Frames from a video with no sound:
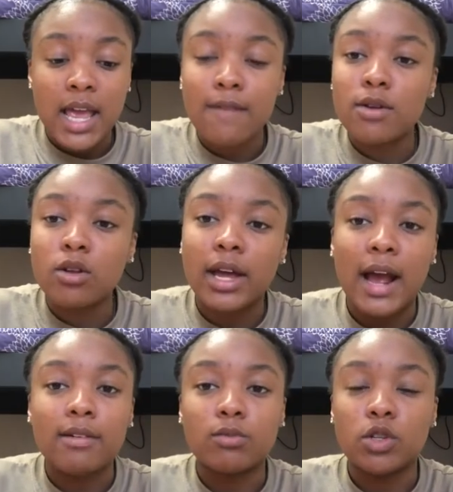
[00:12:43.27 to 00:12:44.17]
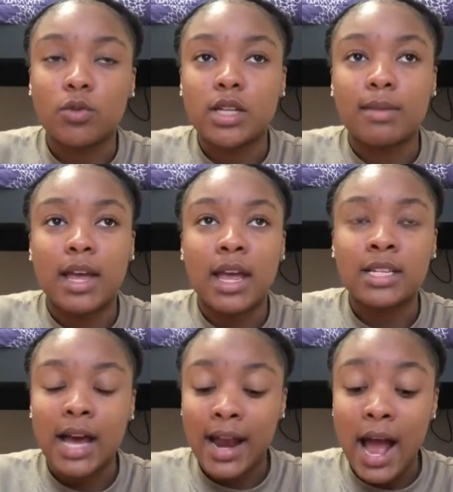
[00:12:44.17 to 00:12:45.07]
even though like I was moisturizing my hands,
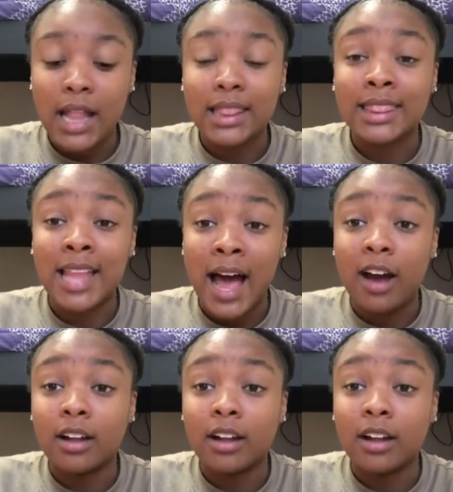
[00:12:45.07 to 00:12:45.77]
I got a lot